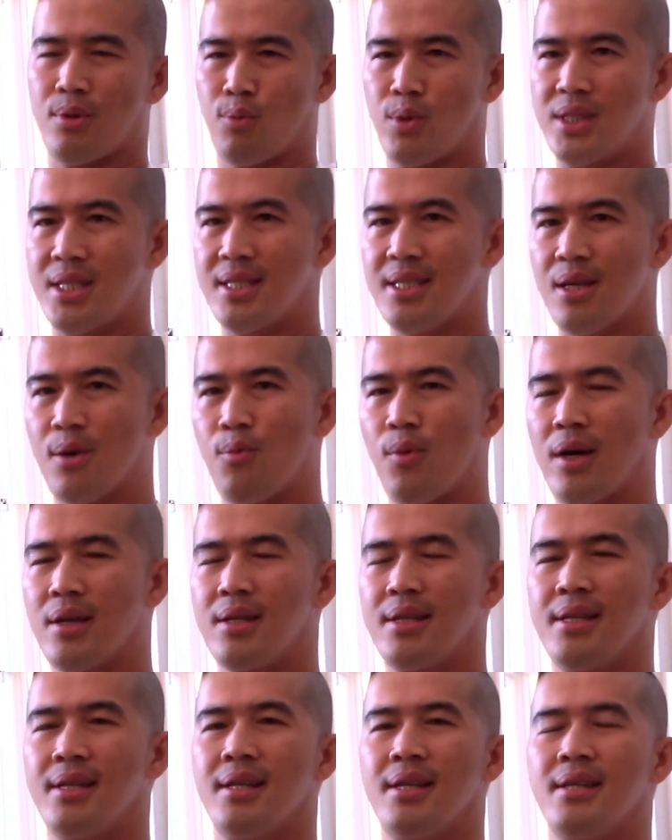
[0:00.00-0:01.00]
see
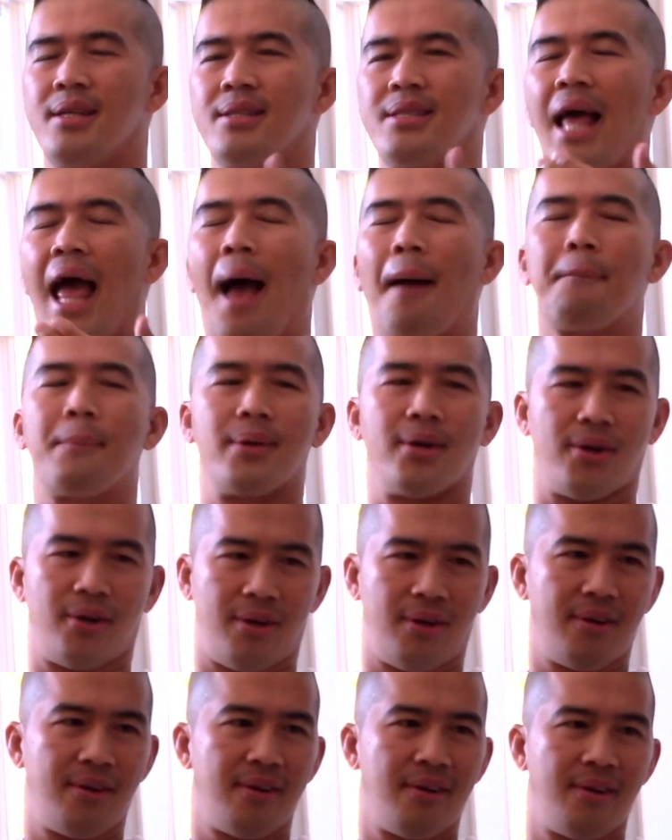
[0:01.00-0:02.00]
someone is happier,
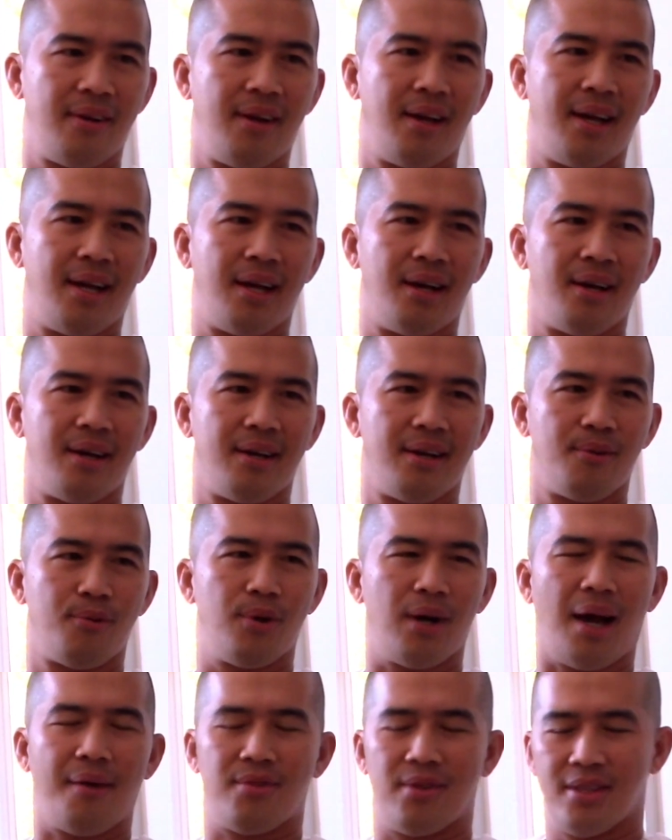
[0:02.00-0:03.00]

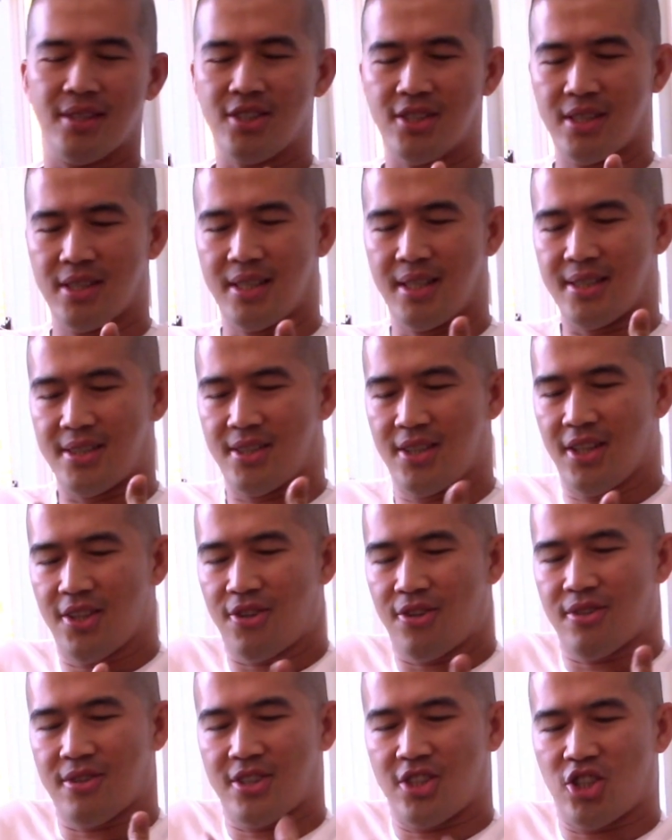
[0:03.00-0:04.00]
we'll have this
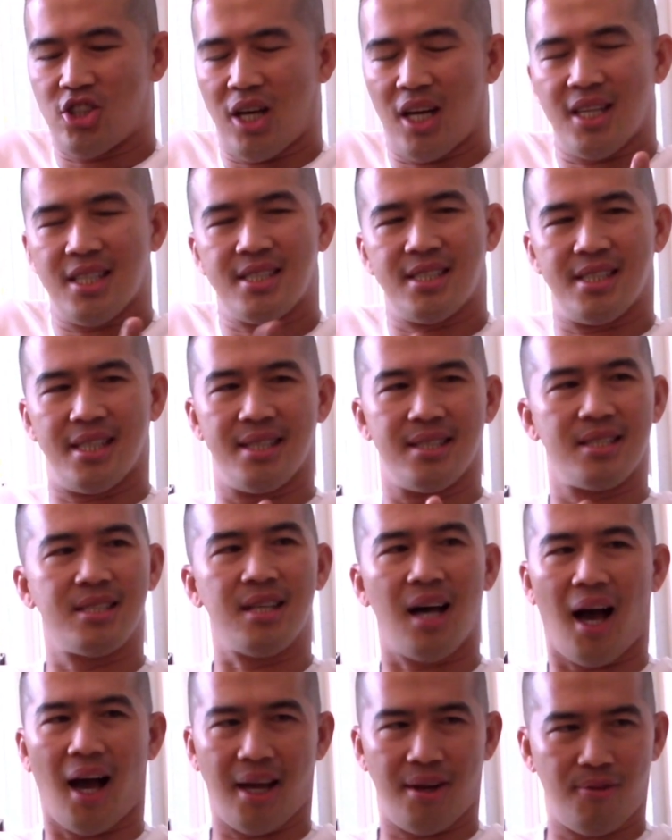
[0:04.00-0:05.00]
little jealousy
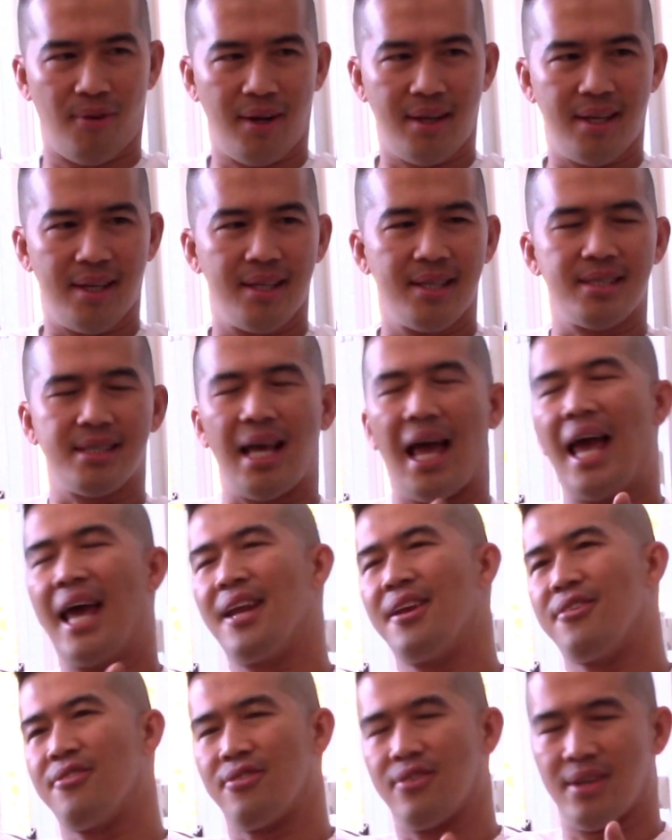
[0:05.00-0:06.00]
inside, right? This
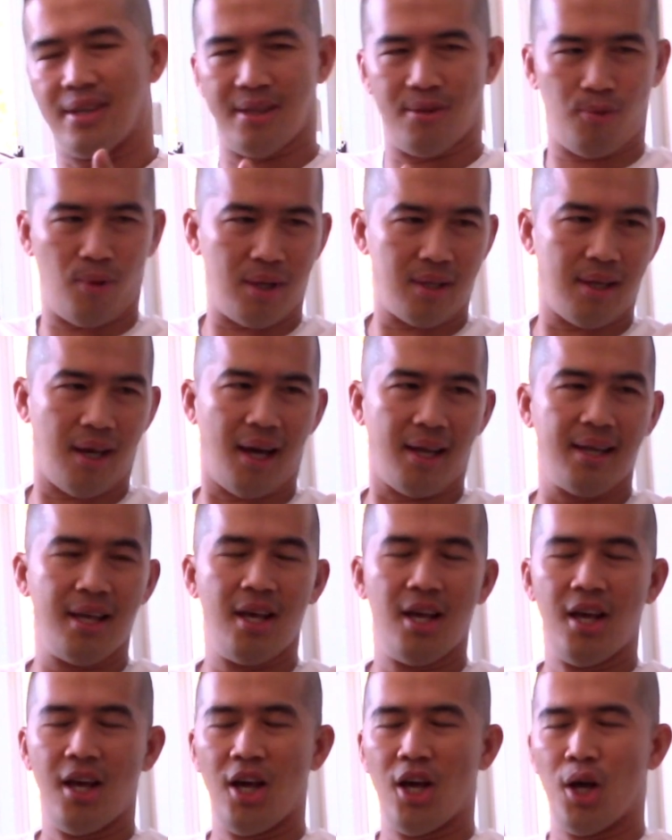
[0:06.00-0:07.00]
envy and whatnot.
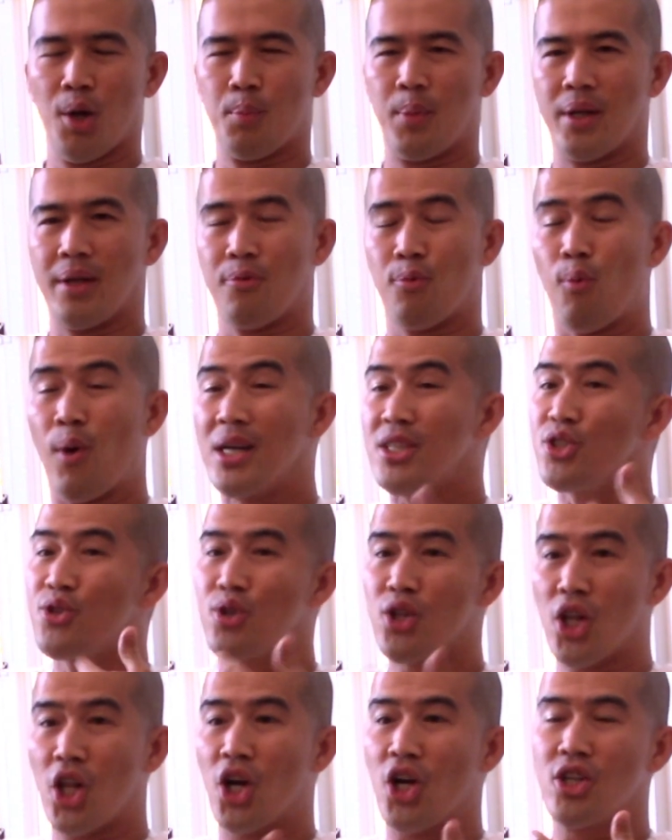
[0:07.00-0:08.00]
But once you
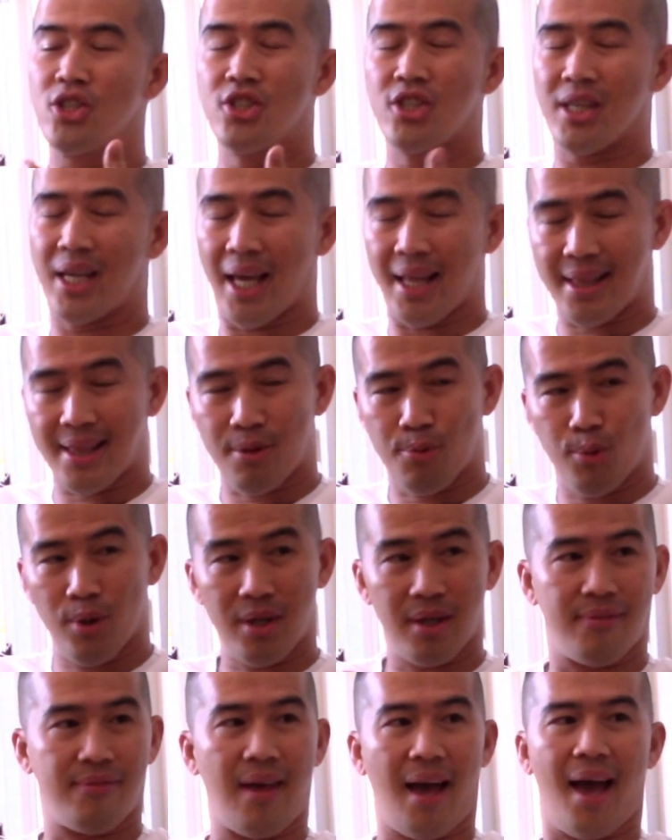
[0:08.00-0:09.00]
learn to get
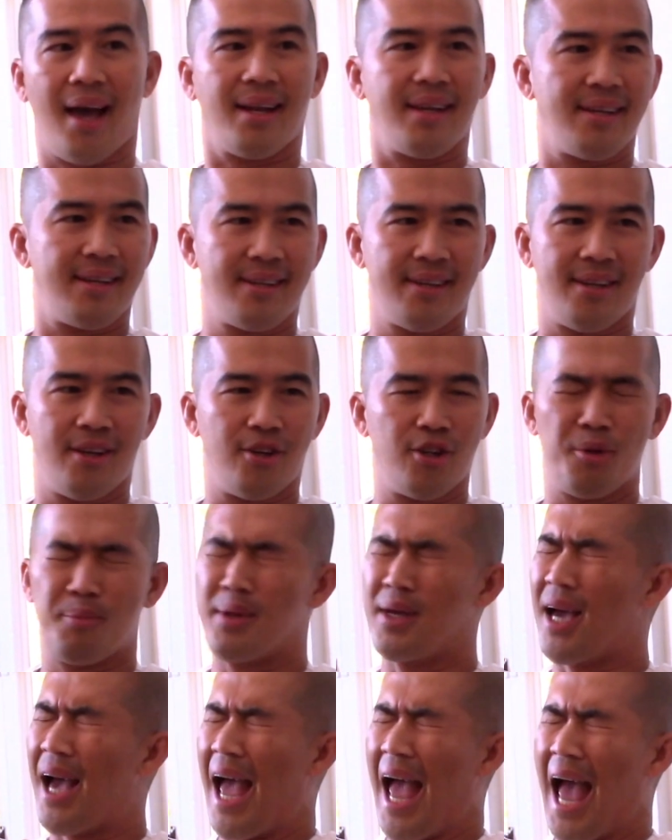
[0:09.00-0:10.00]
rid of that, you'll
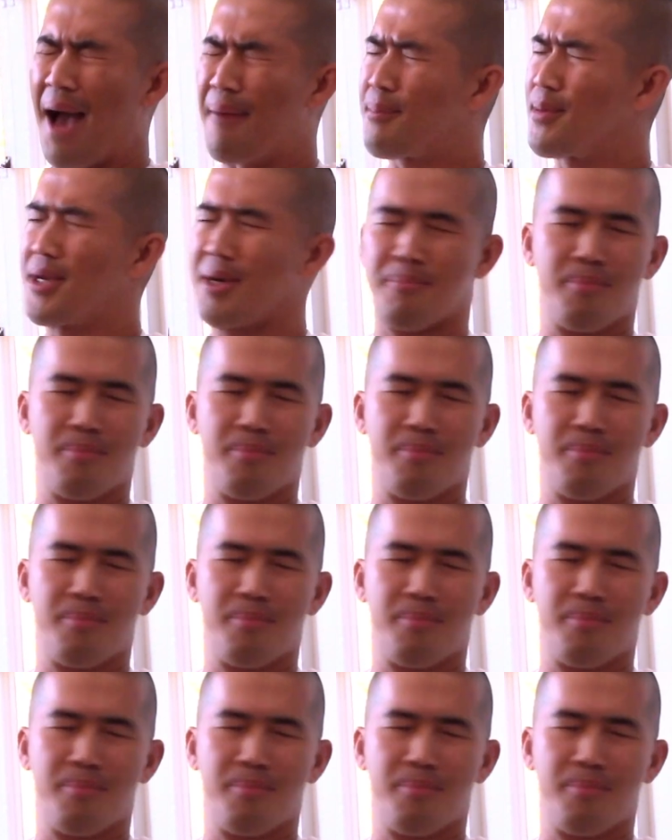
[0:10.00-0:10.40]
be a happier